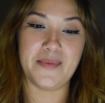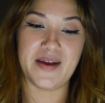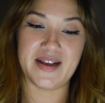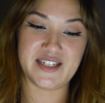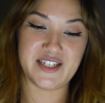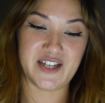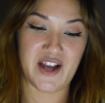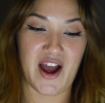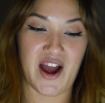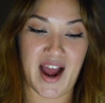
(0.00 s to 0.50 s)

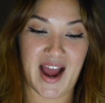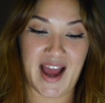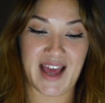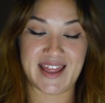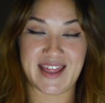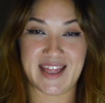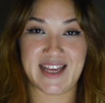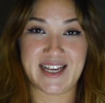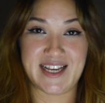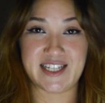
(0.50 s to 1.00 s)
But yeah,
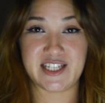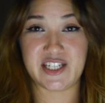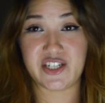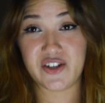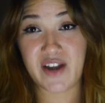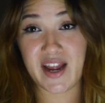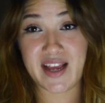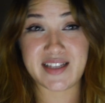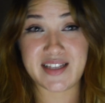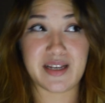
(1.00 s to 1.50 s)
I think it's
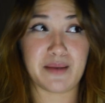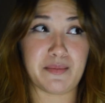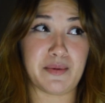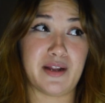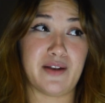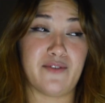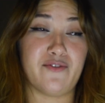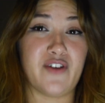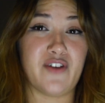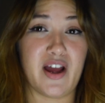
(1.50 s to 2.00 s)
great. I
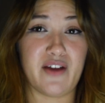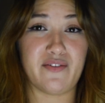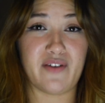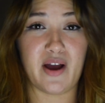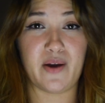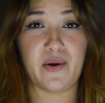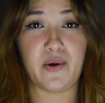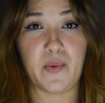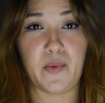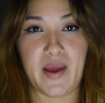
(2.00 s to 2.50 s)
mean,
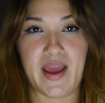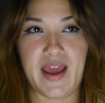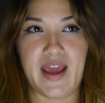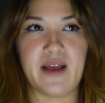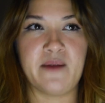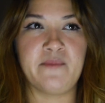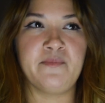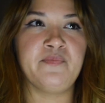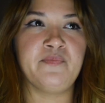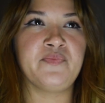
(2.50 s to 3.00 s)
5-hour
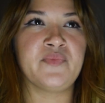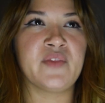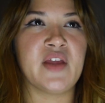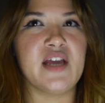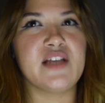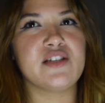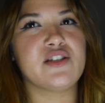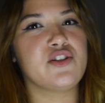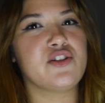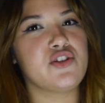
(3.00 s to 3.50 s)
wear
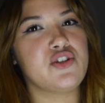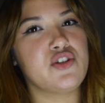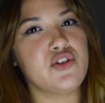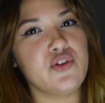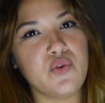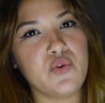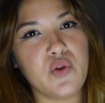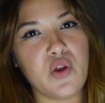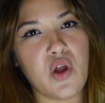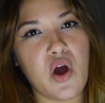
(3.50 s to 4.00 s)
isn't
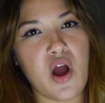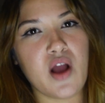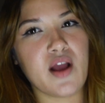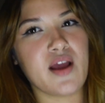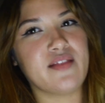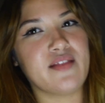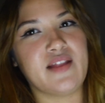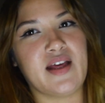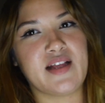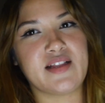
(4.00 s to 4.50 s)
too long,
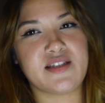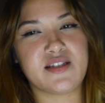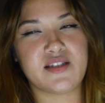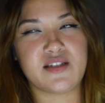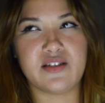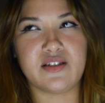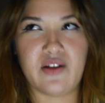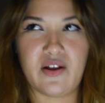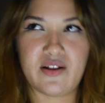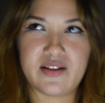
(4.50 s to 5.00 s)
and
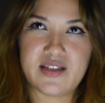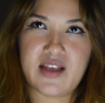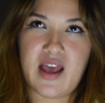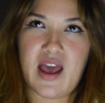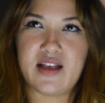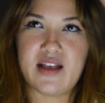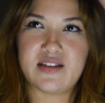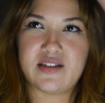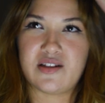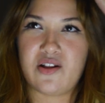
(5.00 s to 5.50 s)
that's not
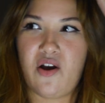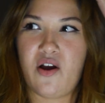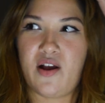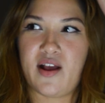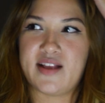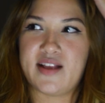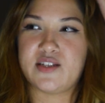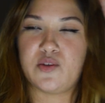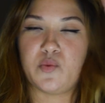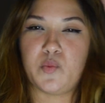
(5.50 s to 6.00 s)
as
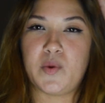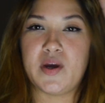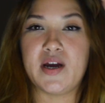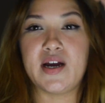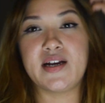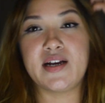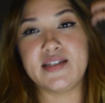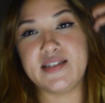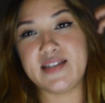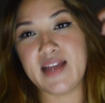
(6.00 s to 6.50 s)
long as a
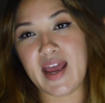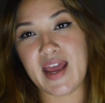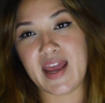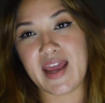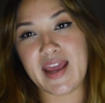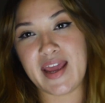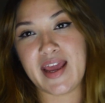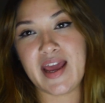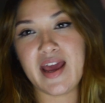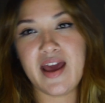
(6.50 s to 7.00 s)
work
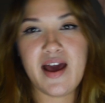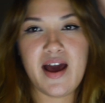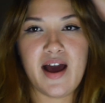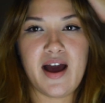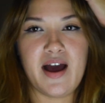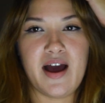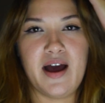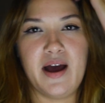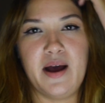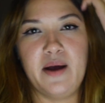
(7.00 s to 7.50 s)
day.
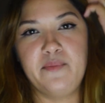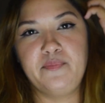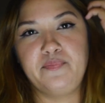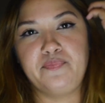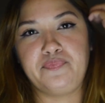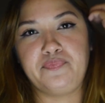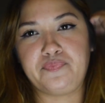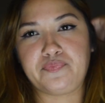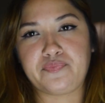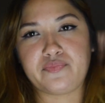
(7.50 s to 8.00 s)

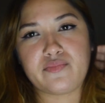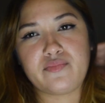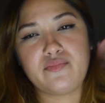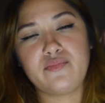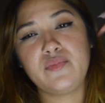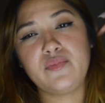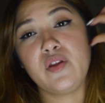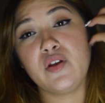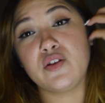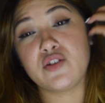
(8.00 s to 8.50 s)

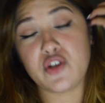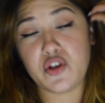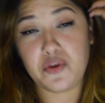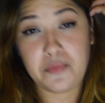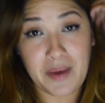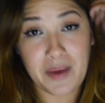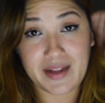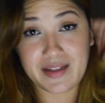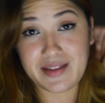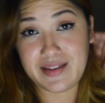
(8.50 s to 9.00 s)
So
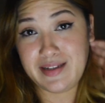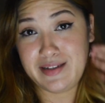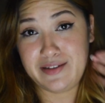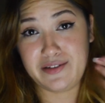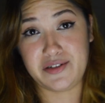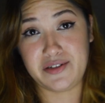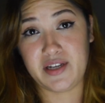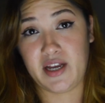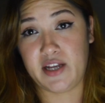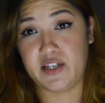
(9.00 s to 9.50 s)
you might
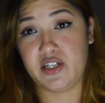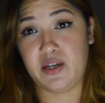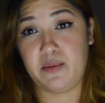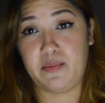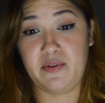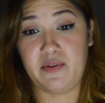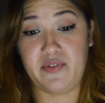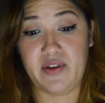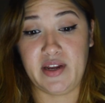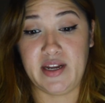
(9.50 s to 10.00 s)
need to touch
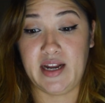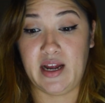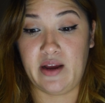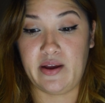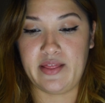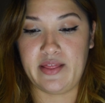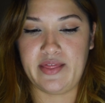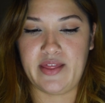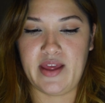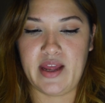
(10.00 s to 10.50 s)
up every now
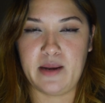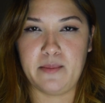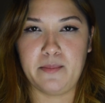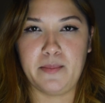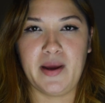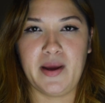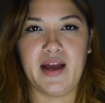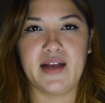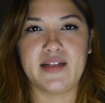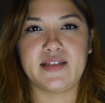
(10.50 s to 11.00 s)
and then,
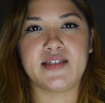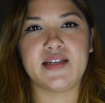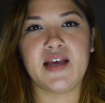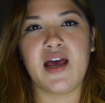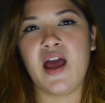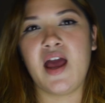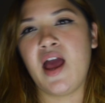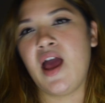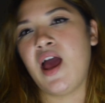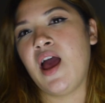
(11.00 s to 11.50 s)
but
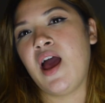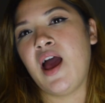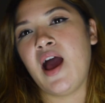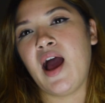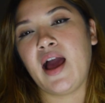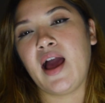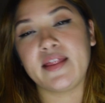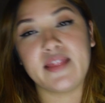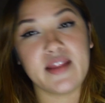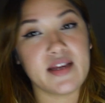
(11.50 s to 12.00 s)

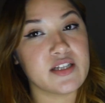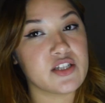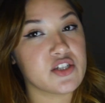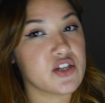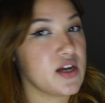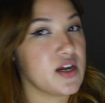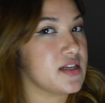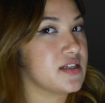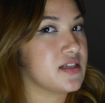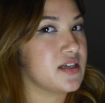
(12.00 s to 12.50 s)
I think it's
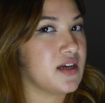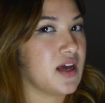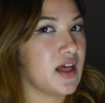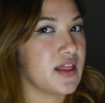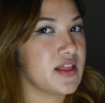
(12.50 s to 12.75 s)
great.